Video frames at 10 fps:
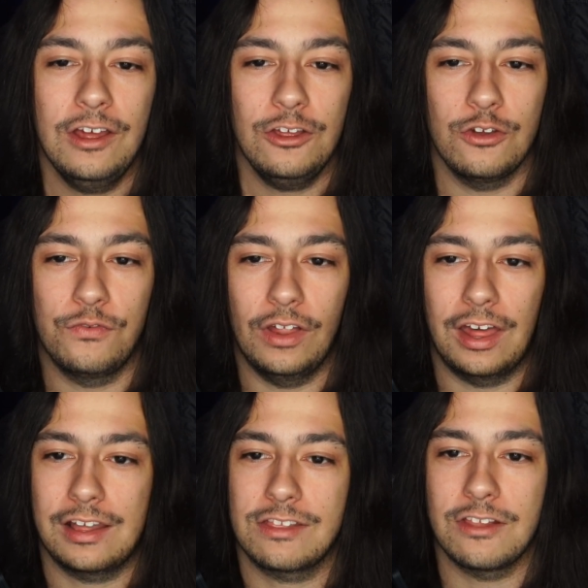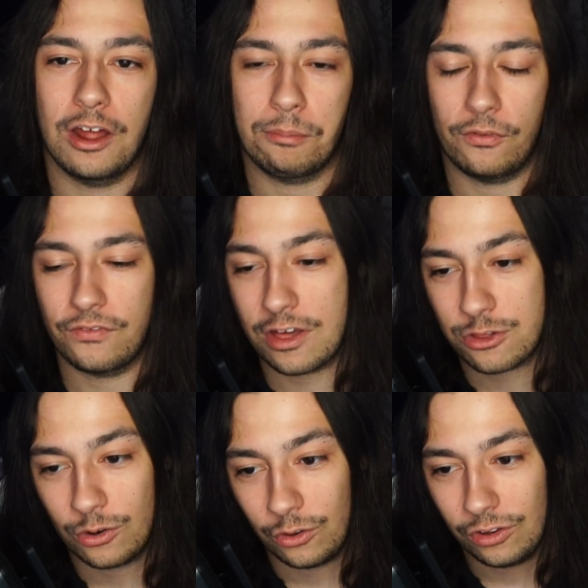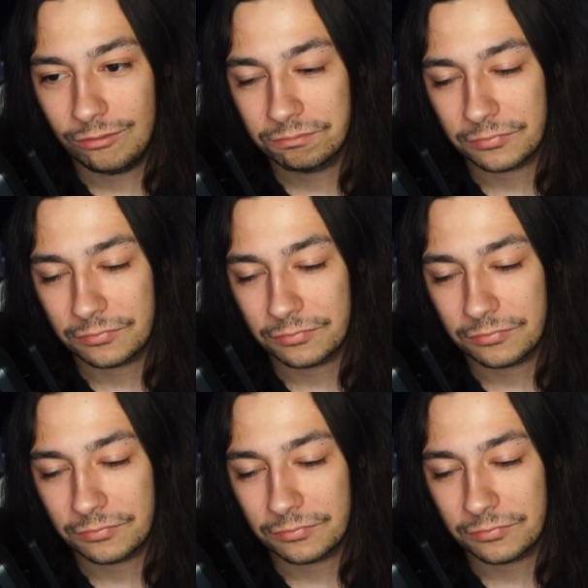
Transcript: you feel like it's not professional